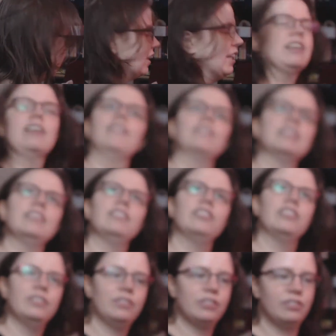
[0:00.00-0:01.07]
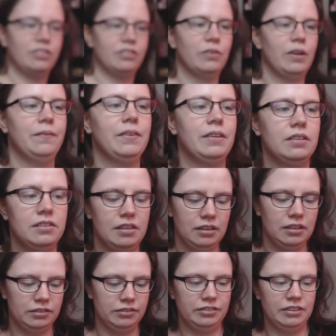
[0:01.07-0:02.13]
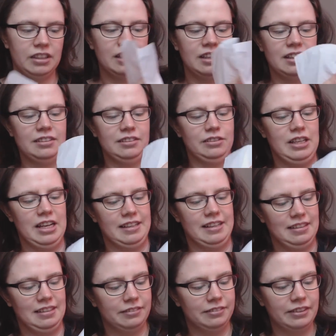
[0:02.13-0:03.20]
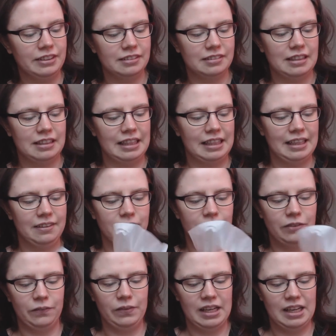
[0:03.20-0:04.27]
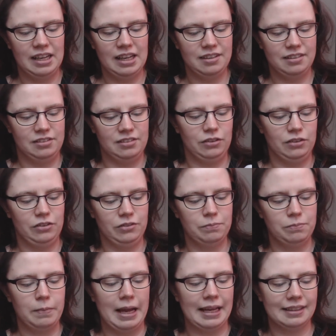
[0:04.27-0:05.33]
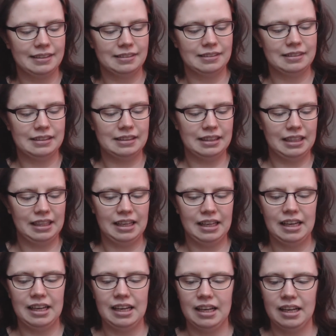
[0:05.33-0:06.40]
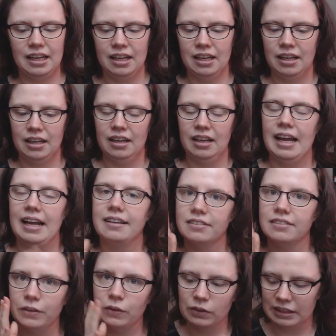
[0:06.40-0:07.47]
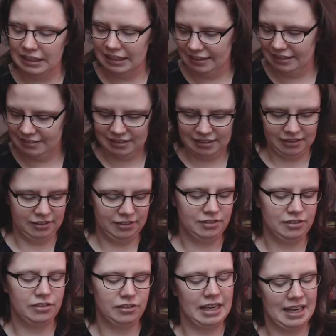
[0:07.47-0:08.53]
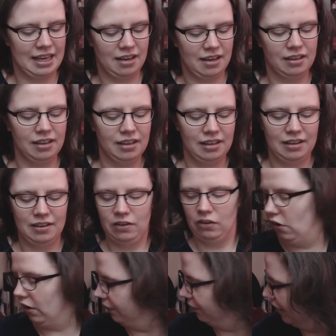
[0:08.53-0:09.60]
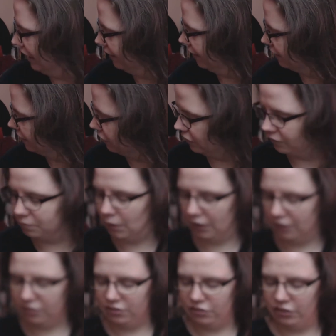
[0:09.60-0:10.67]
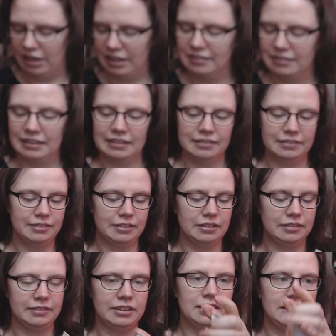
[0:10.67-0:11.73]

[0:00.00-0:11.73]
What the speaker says: I'm going to grab a tissue just to wipe this off. So yes, that feels like it would be sort of mildly exfoliating on the skin, while being sort of moisturising and full of